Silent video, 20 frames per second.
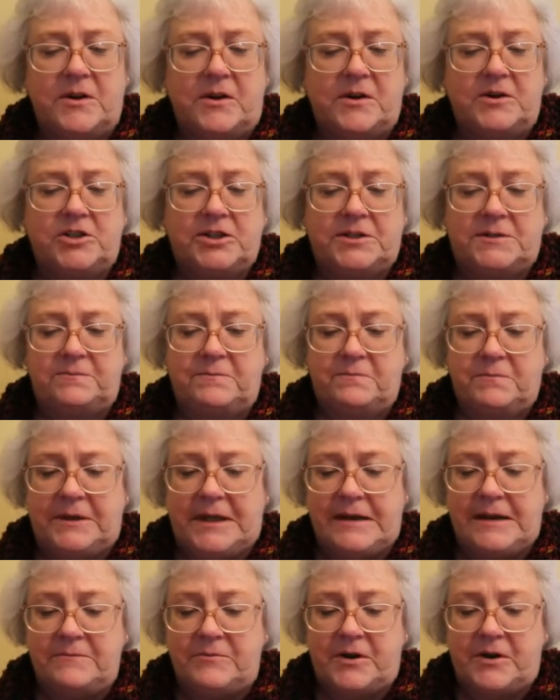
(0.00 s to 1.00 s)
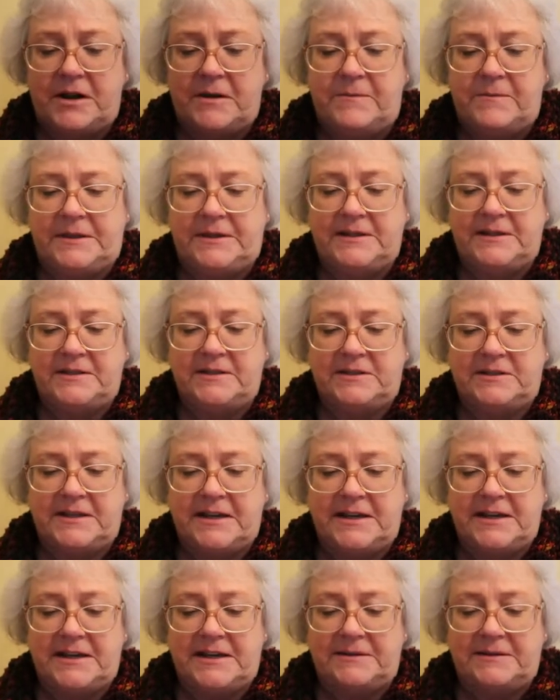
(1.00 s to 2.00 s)
are just plain brick, but this looks
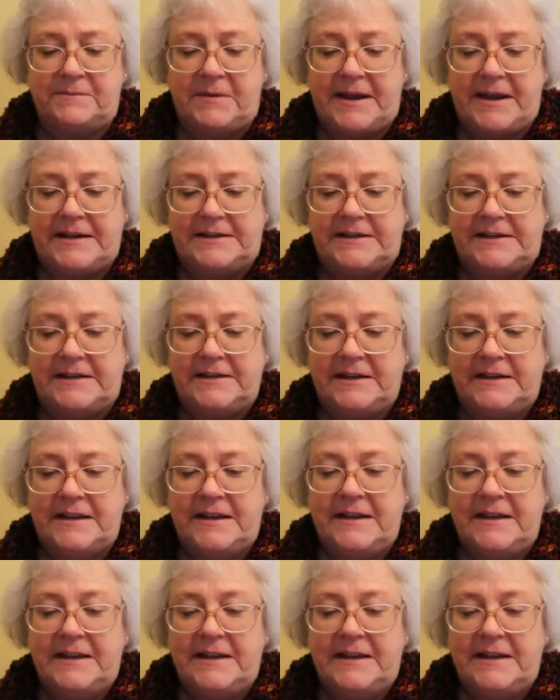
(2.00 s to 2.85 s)
like it is painted.